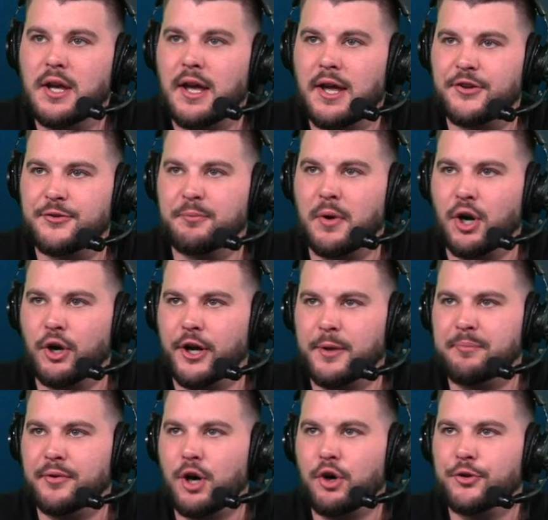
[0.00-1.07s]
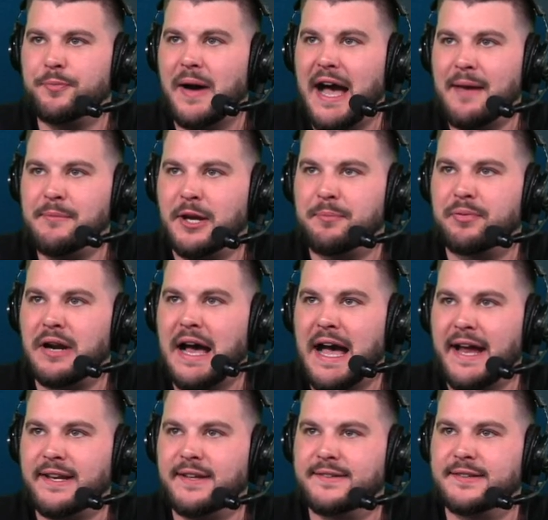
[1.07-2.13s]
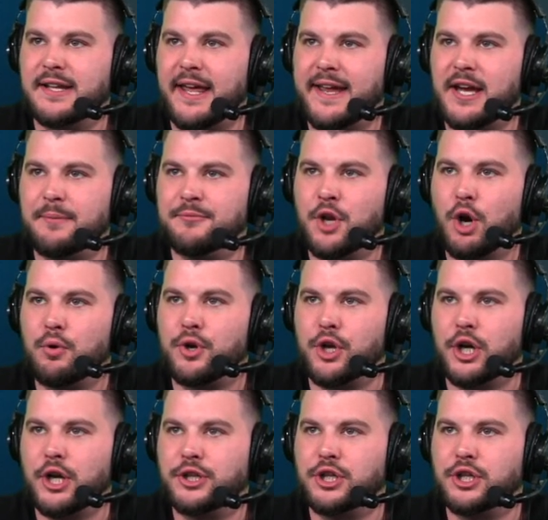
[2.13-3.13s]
As Murray blows by McBride, his layup no good.